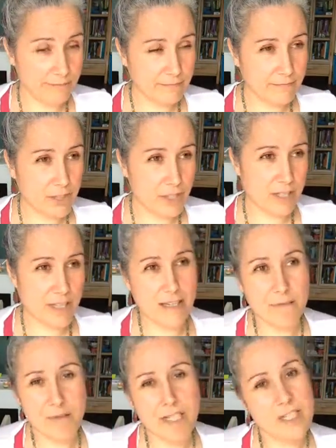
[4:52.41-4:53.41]
Would you
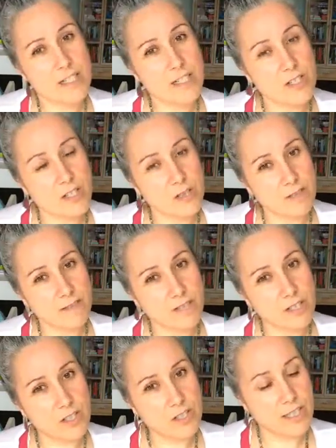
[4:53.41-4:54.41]
like me to just intuitively
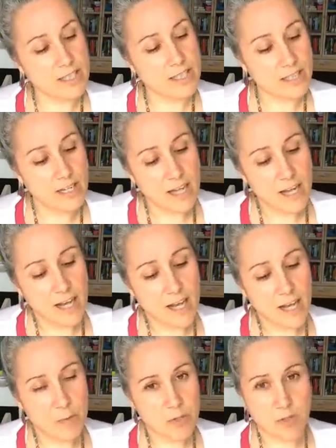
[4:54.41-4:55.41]
tune in?
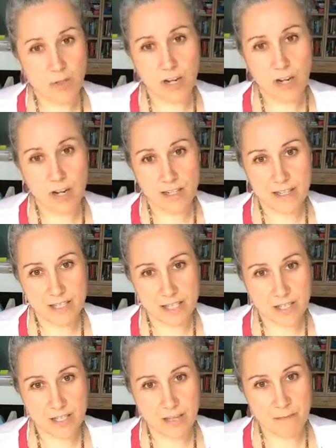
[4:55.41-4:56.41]
We'll do a card
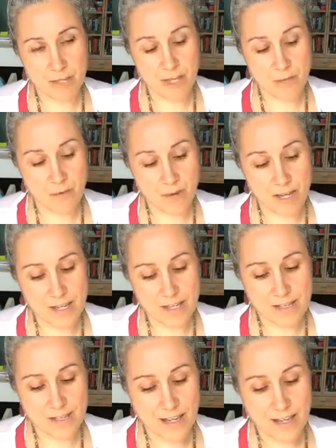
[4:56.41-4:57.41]
unless you tell me
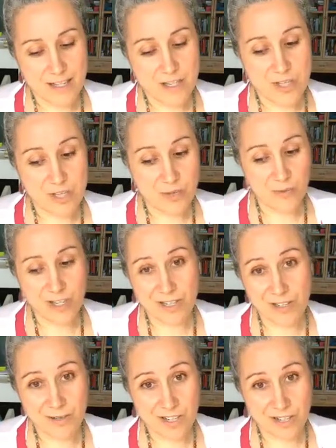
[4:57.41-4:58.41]
otherwise. Do you want to
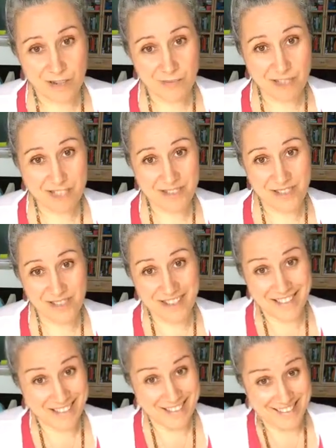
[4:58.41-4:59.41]
know what your big truth
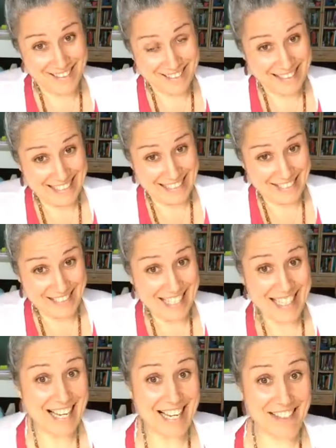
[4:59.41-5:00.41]
is? I mean,
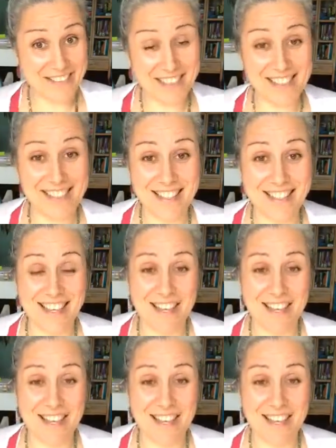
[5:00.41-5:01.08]
that kind of feels icky.